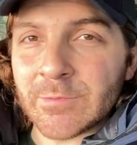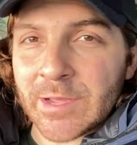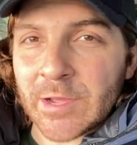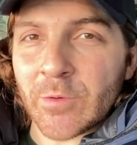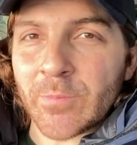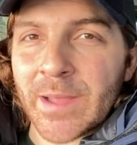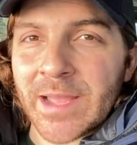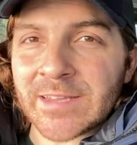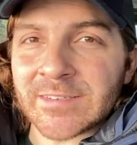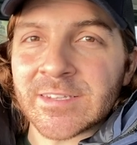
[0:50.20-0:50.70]

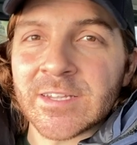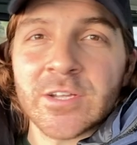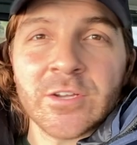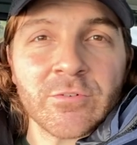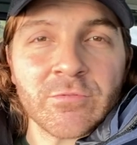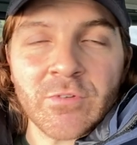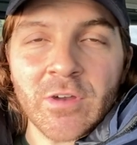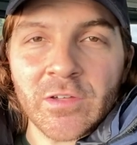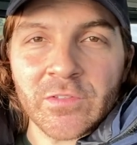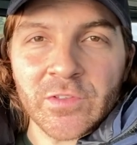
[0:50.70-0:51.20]
wheelbase
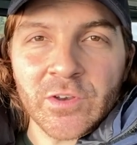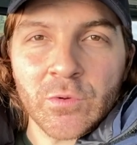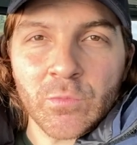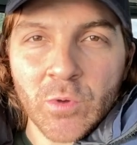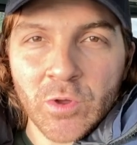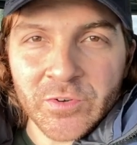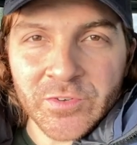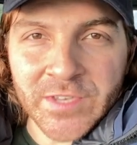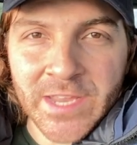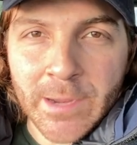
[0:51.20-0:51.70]
rather than a
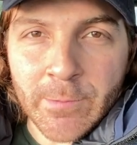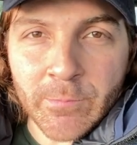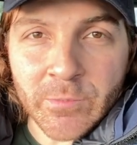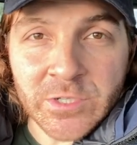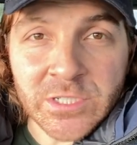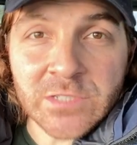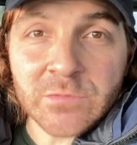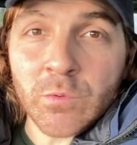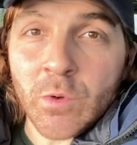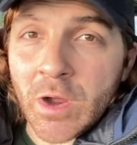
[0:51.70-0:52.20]
110,
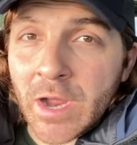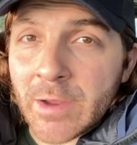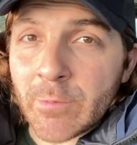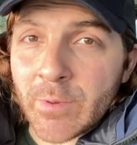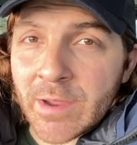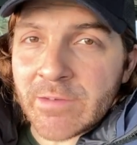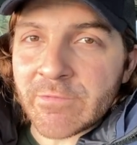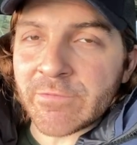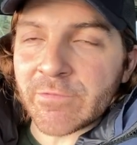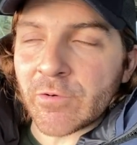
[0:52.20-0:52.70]
which is what I
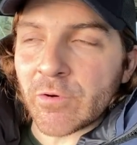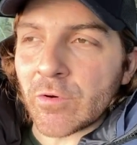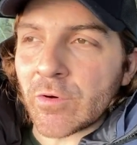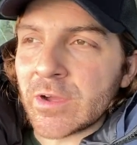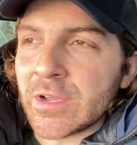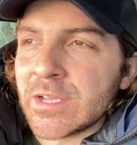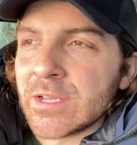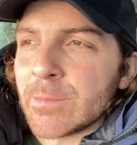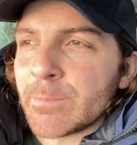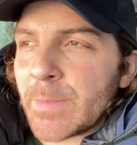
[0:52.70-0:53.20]
went for
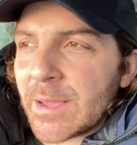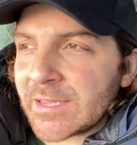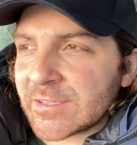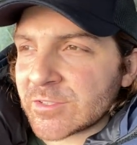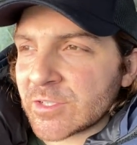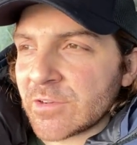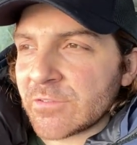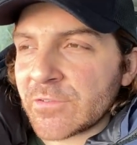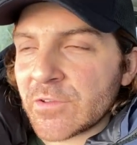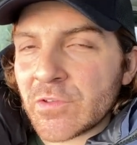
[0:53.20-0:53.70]

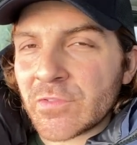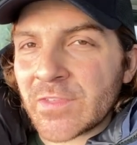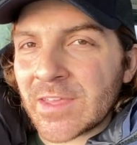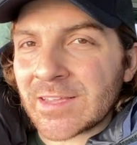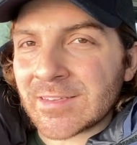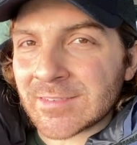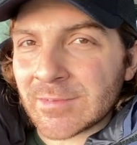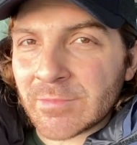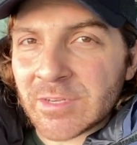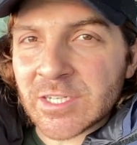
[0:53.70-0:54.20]
based on a few
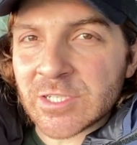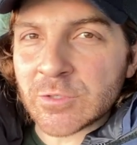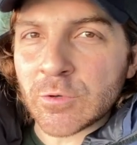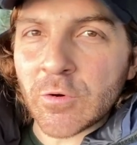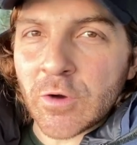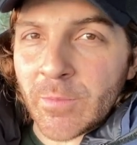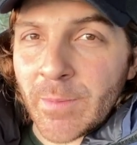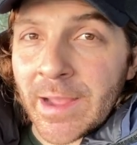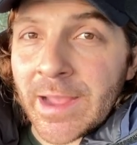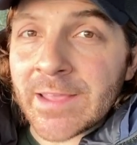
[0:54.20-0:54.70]
things I'm going to
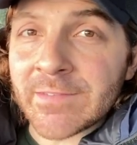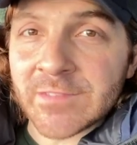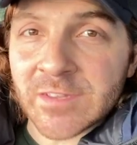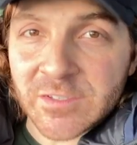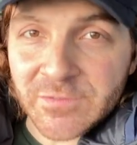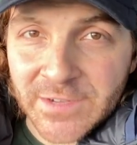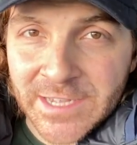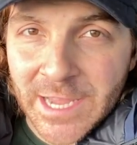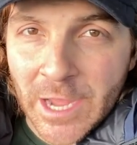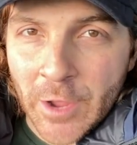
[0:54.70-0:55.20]
talk about in
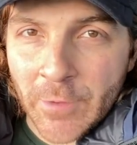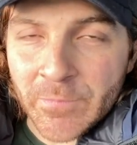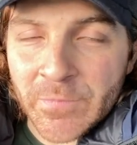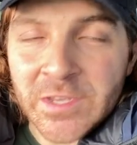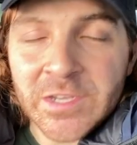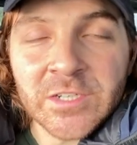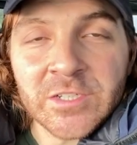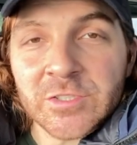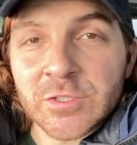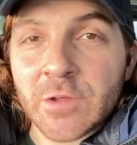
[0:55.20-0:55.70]
this video.
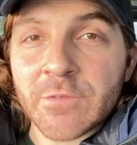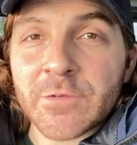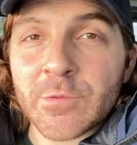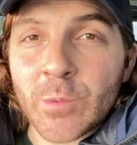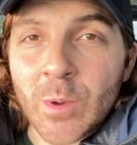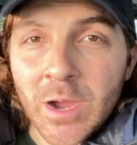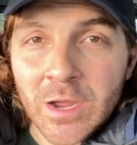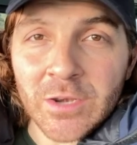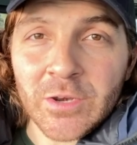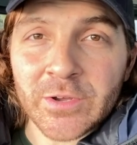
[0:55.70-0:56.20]
So if
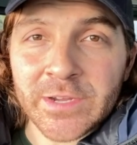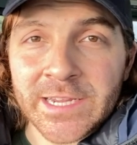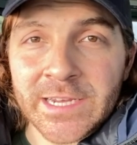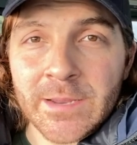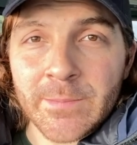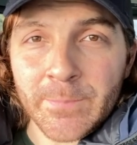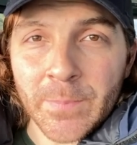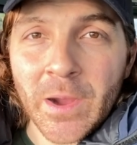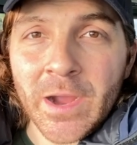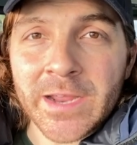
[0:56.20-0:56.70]
you are looking
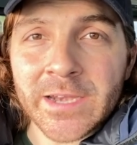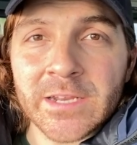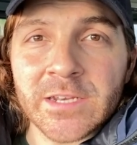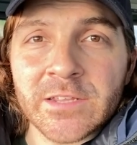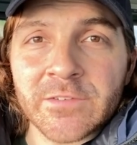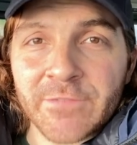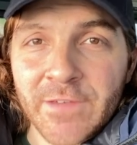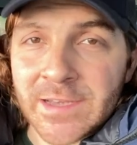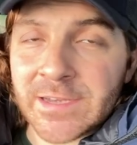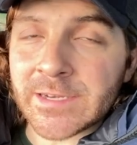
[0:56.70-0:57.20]
at buying a
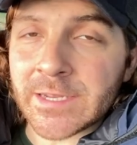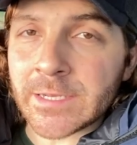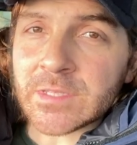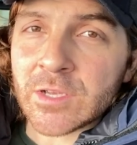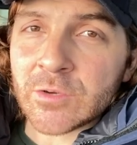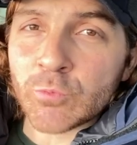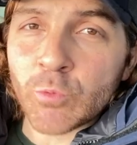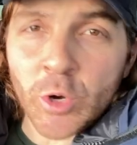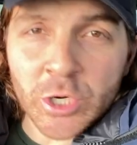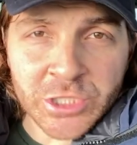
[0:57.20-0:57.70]
Defender,
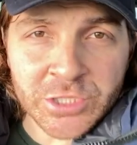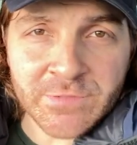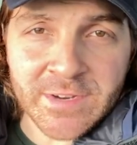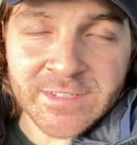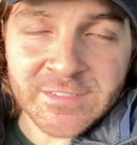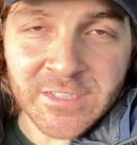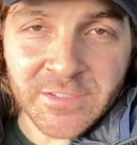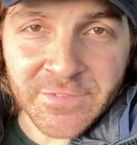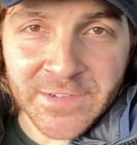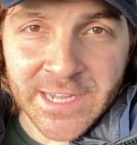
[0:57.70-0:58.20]
watch the
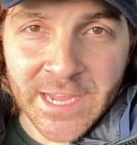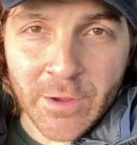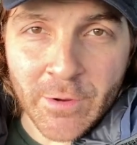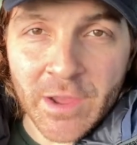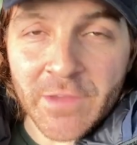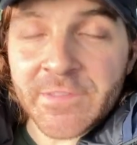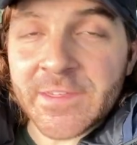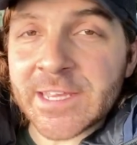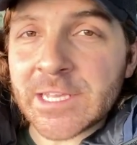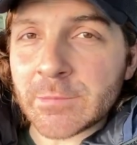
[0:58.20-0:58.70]
rest of this video.
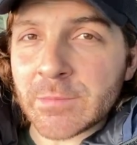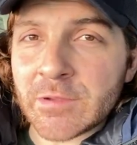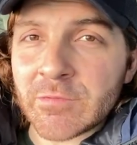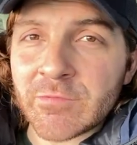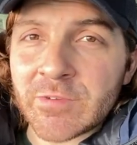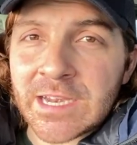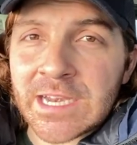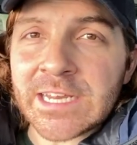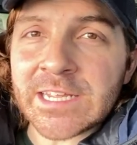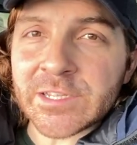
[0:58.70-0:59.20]
I think it'd be
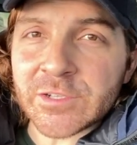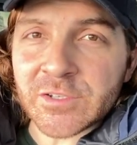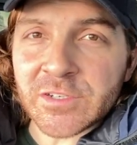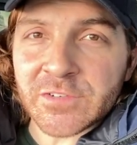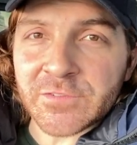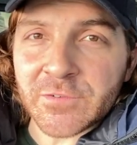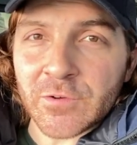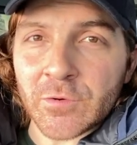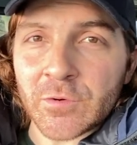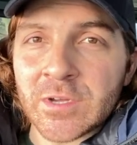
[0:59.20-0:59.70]
really
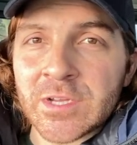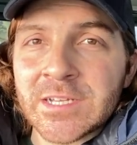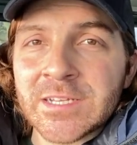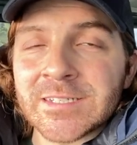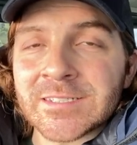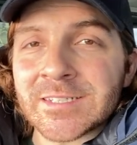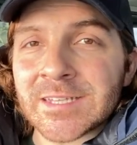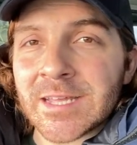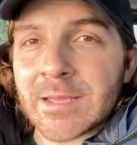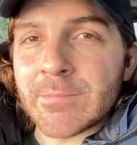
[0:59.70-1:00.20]
useful
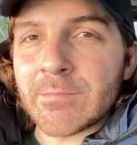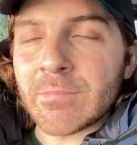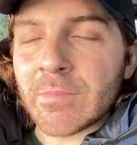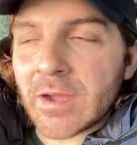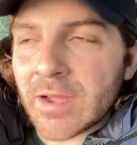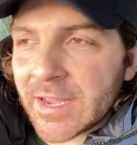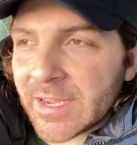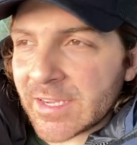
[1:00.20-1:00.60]
to hear my